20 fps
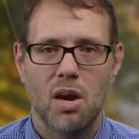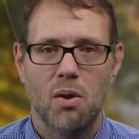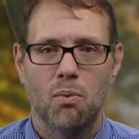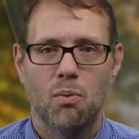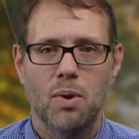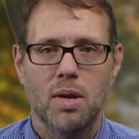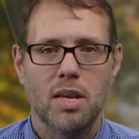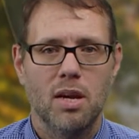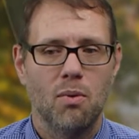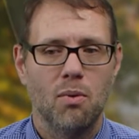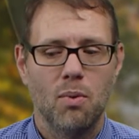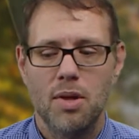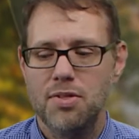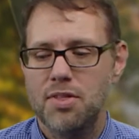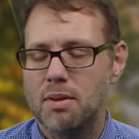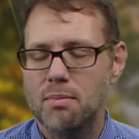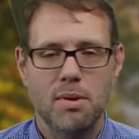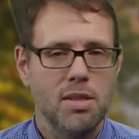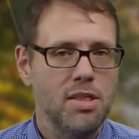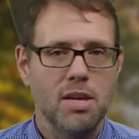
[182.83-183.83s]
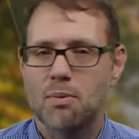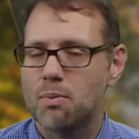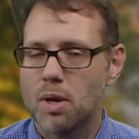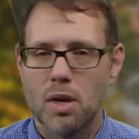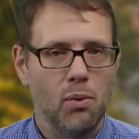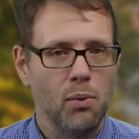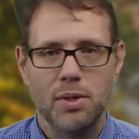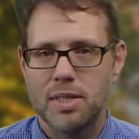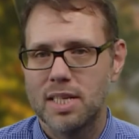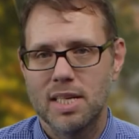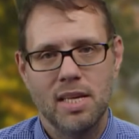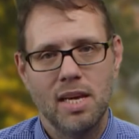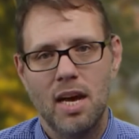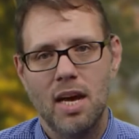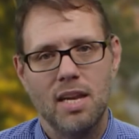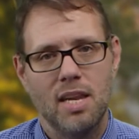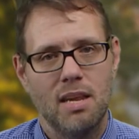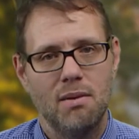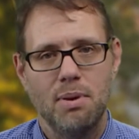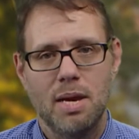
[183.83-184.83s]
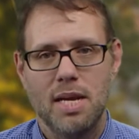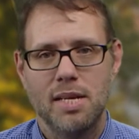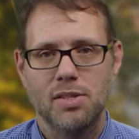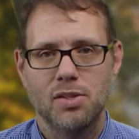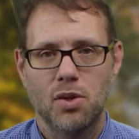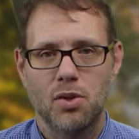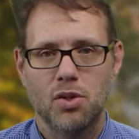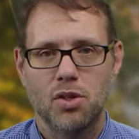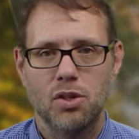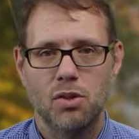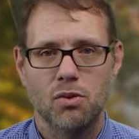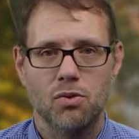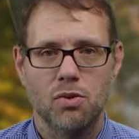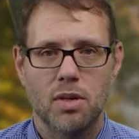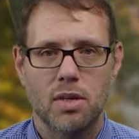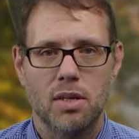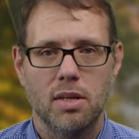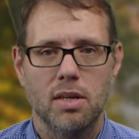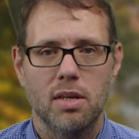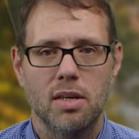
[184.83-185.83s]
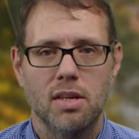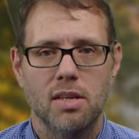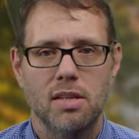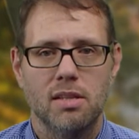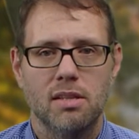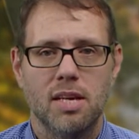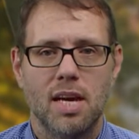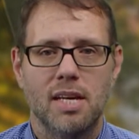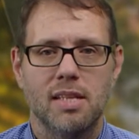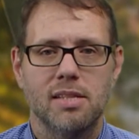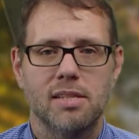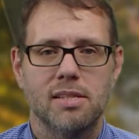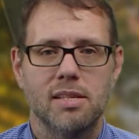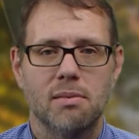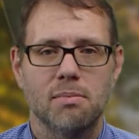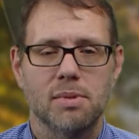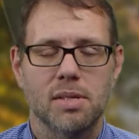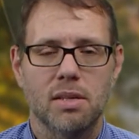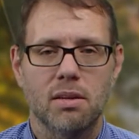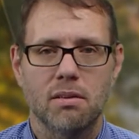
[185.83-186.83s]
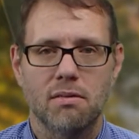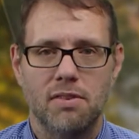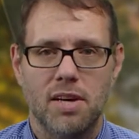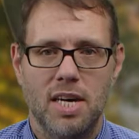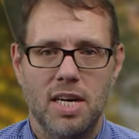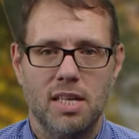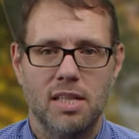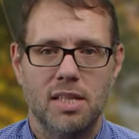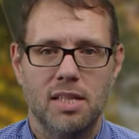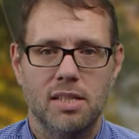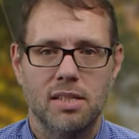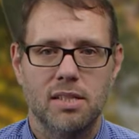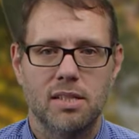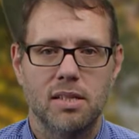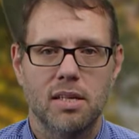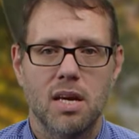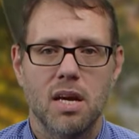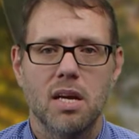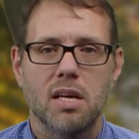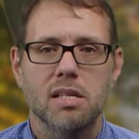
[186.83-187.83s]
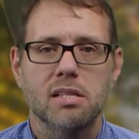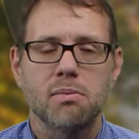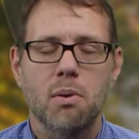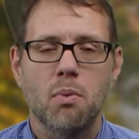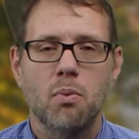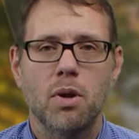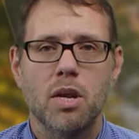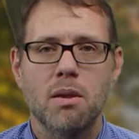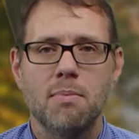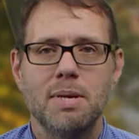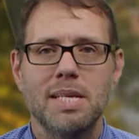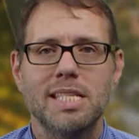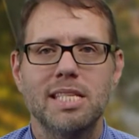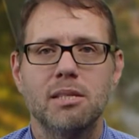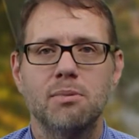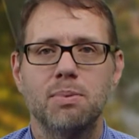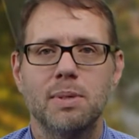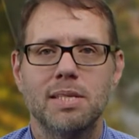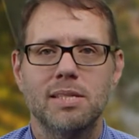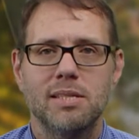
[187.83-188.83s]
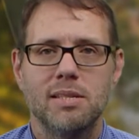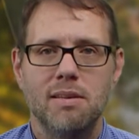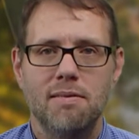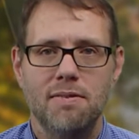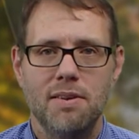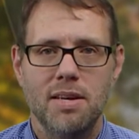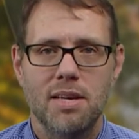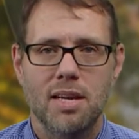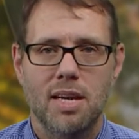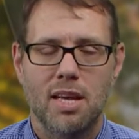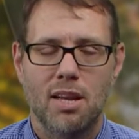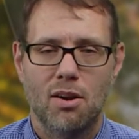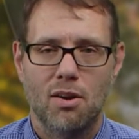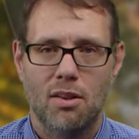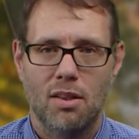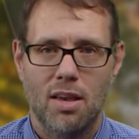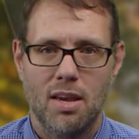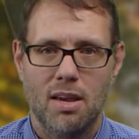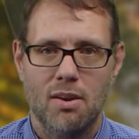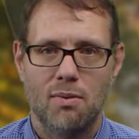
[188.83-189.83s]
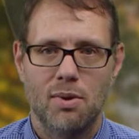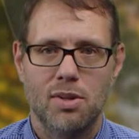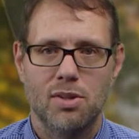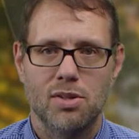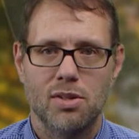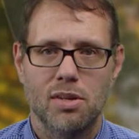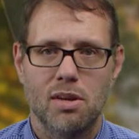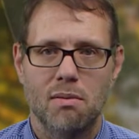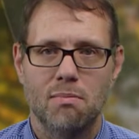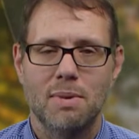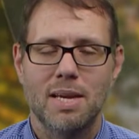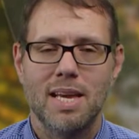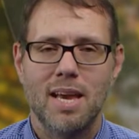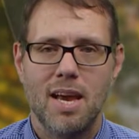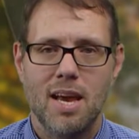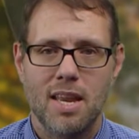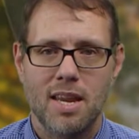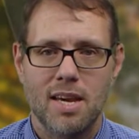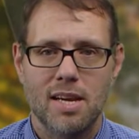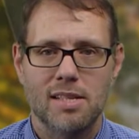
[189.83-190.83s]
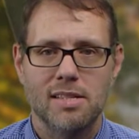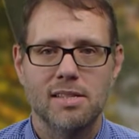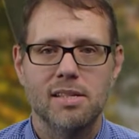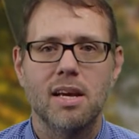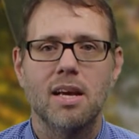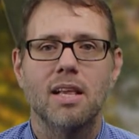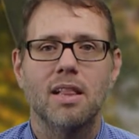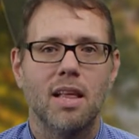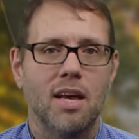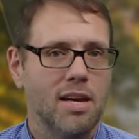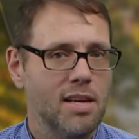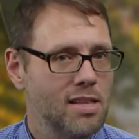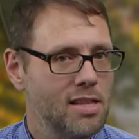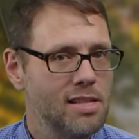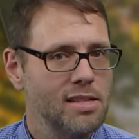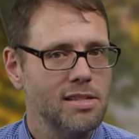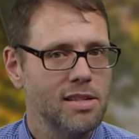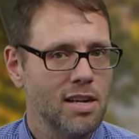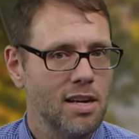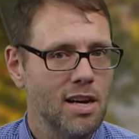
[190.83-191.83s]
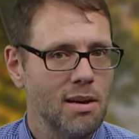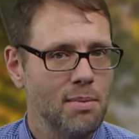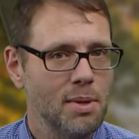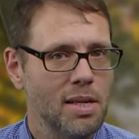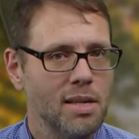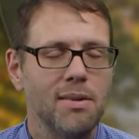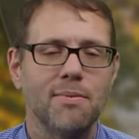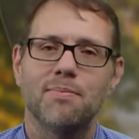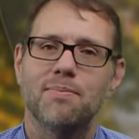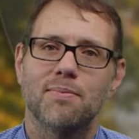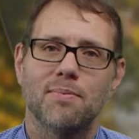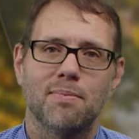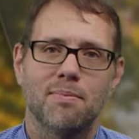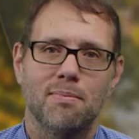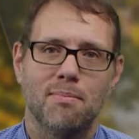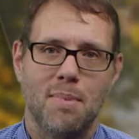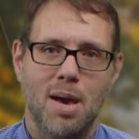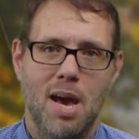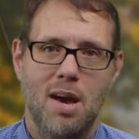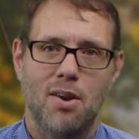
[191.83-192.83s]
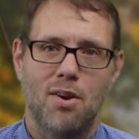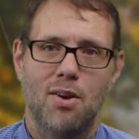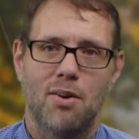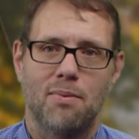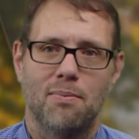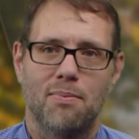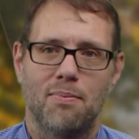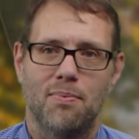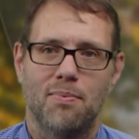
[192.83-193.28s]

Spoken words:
We don't want them to think we're going to cut and paste our children. That seems a little violent. So we want to be specific in our language. Mechanics, like this comma, matter.